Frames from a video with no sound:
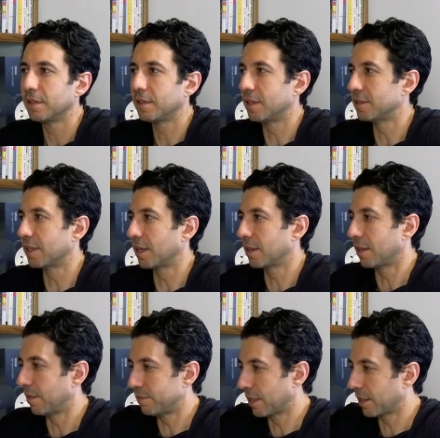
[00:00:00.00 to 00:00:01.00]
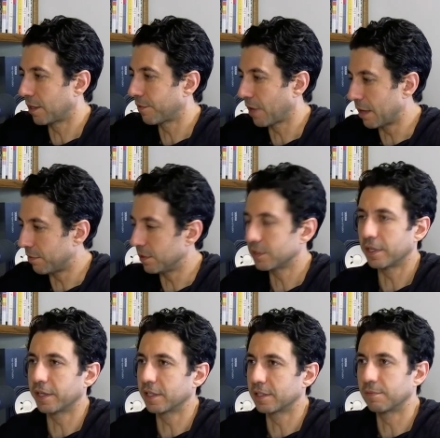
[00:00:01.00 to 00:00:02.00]
that's like they've taken off every
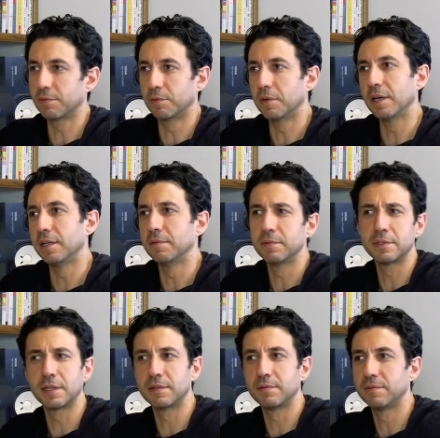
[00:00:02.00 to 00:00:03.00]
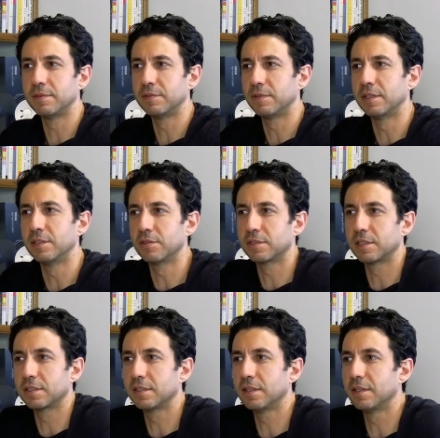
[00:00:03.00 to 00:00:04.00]
song except for one, which is very
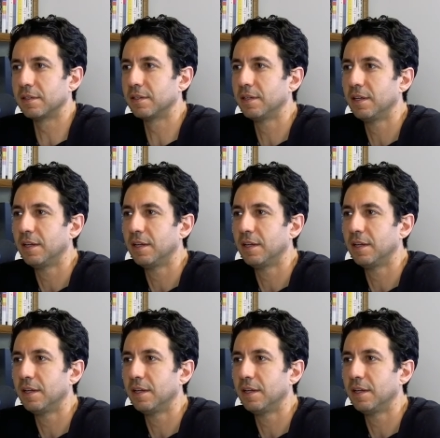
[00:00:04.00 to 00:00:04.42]
interesting too. Yeah.